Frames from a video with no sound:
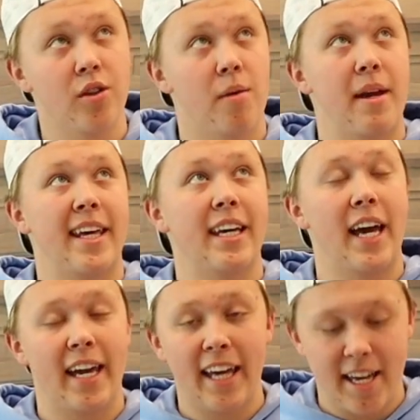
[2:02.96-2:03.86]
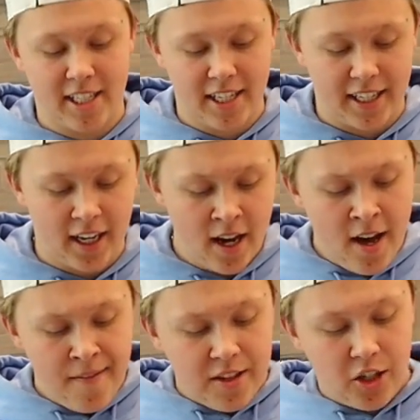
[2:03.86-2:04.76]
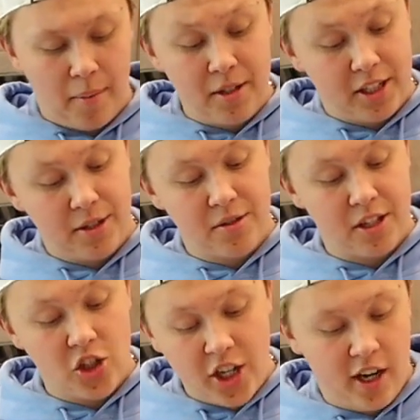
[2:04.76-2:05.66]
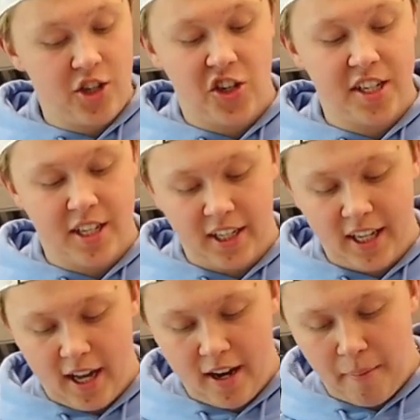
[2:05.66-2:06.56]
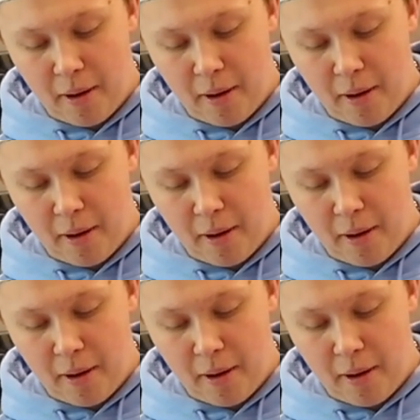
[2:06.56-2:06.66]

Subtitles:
we are making a quesadilla. So I'm just gonna use cheddar cheese again. I'm